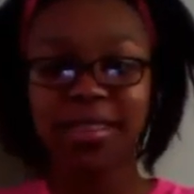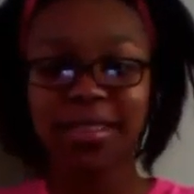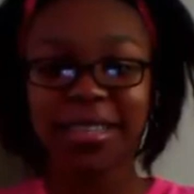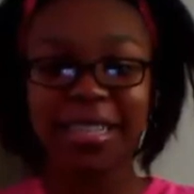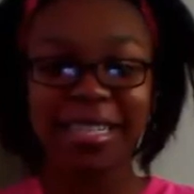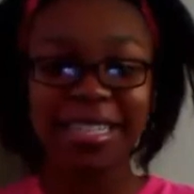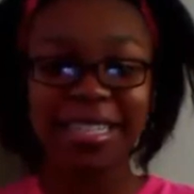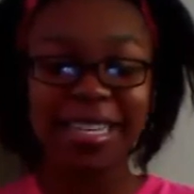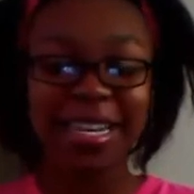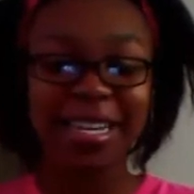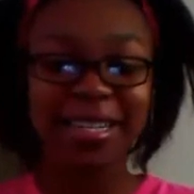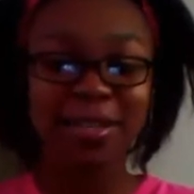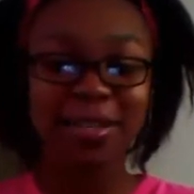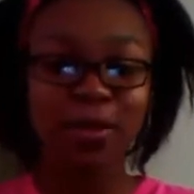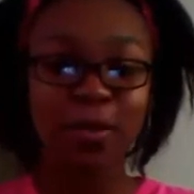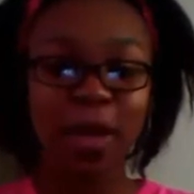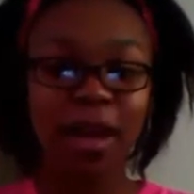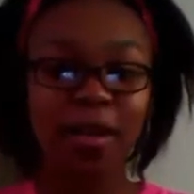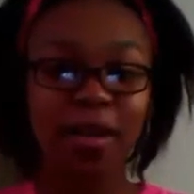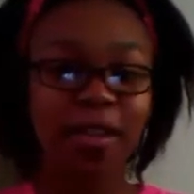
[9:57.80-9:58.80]
listening
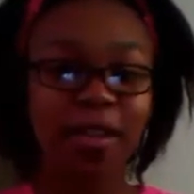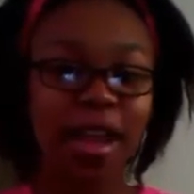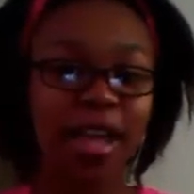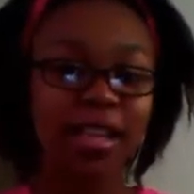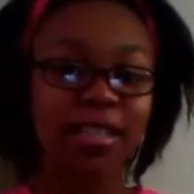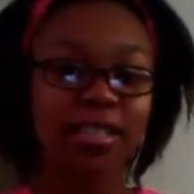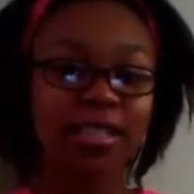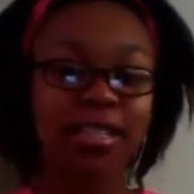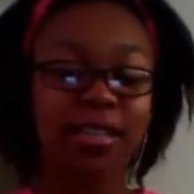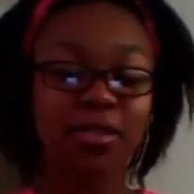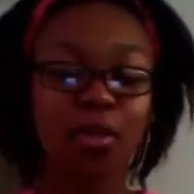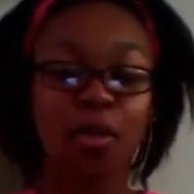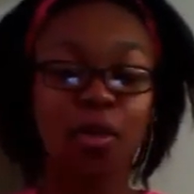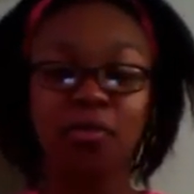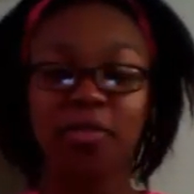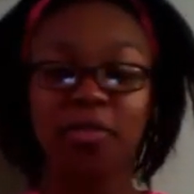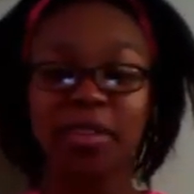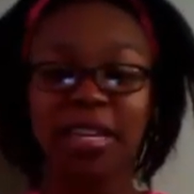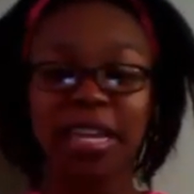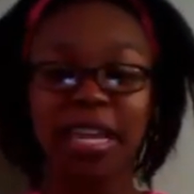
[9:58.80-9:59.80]
to my rant, and
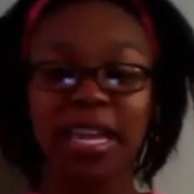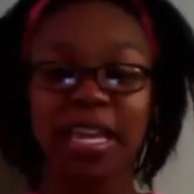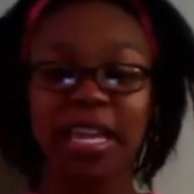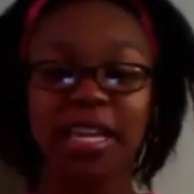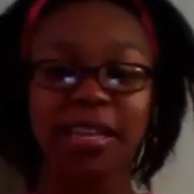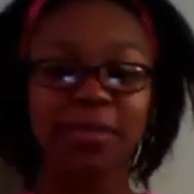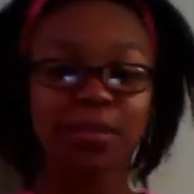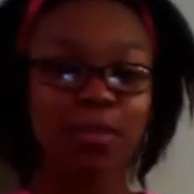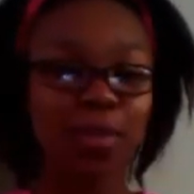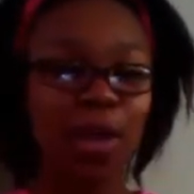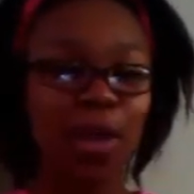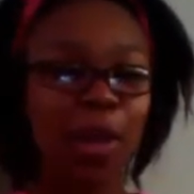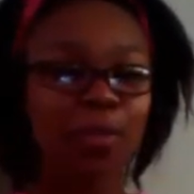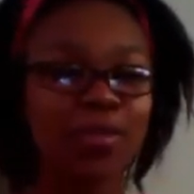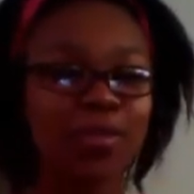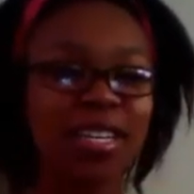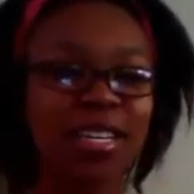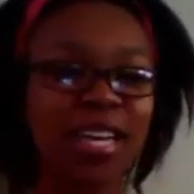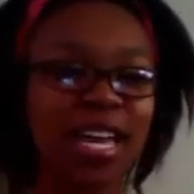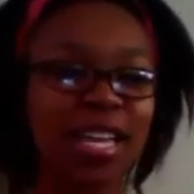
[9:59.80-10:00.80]
hopefully it
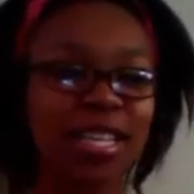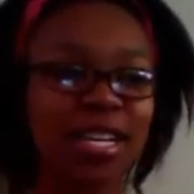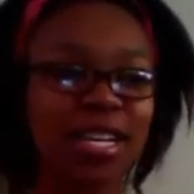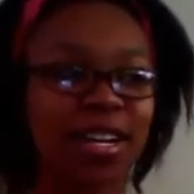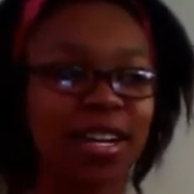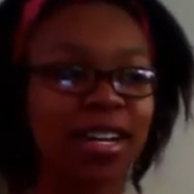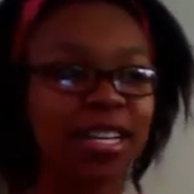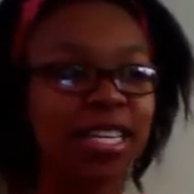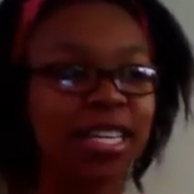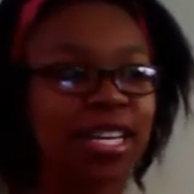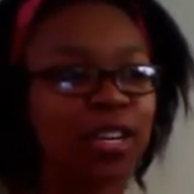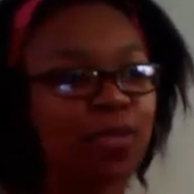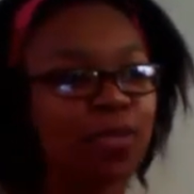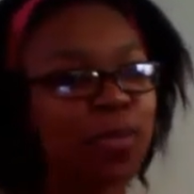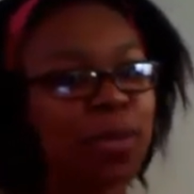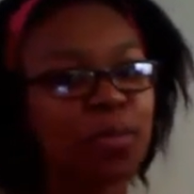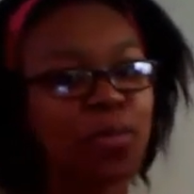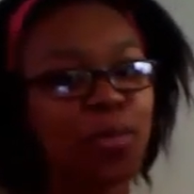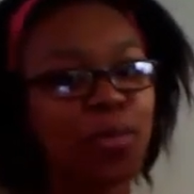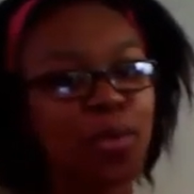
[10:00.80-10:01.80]
comes together a little
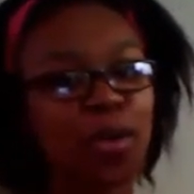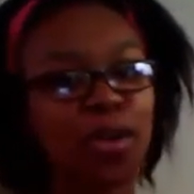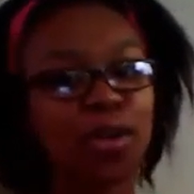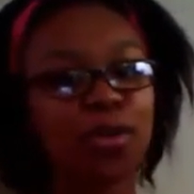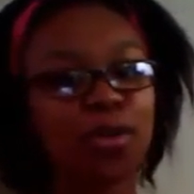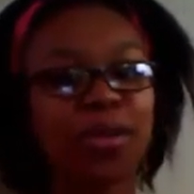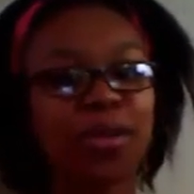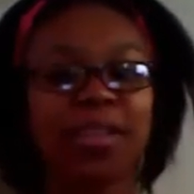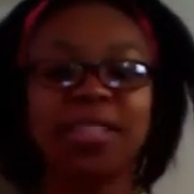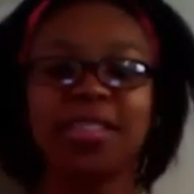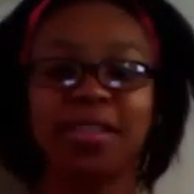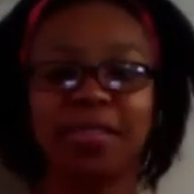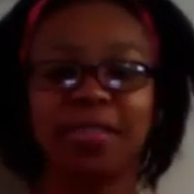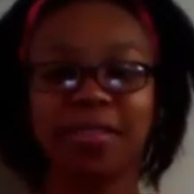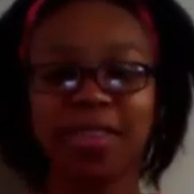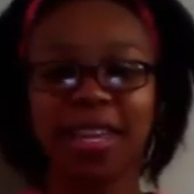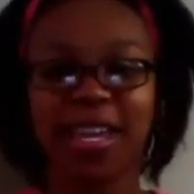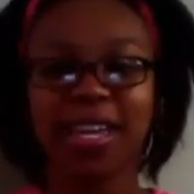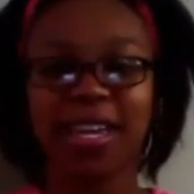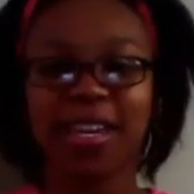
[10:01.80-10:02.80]
bit more
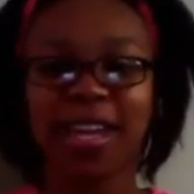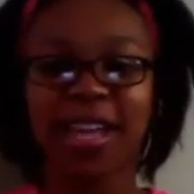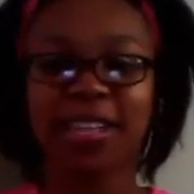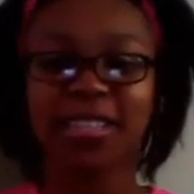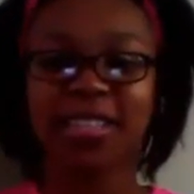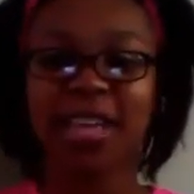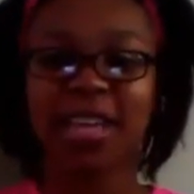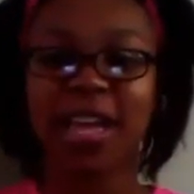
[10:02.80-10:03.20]
cohesively next